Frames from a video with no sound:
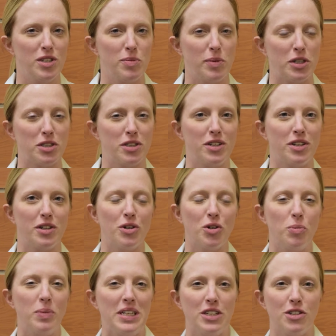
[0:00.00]
especially our
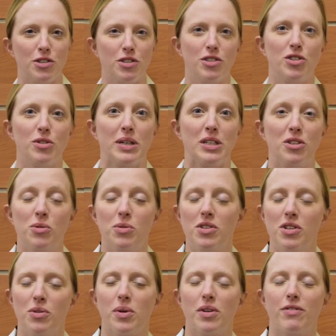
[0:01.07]
O B nurses, who I
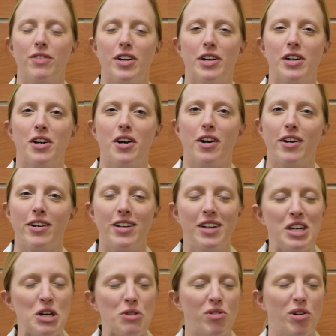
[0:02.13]
know work very hard.
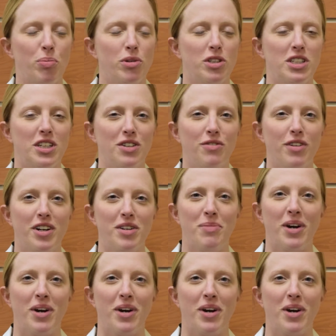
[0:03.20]
We appreciate you very